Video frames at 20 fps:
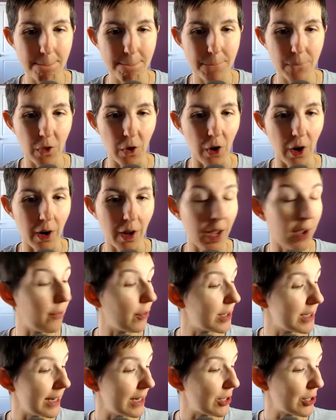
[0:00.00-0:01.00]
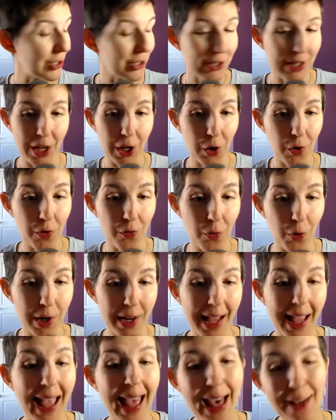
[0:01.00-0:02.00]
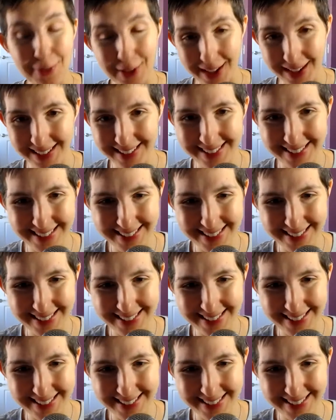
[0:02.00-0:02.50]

There are conversations that you're avoiding having.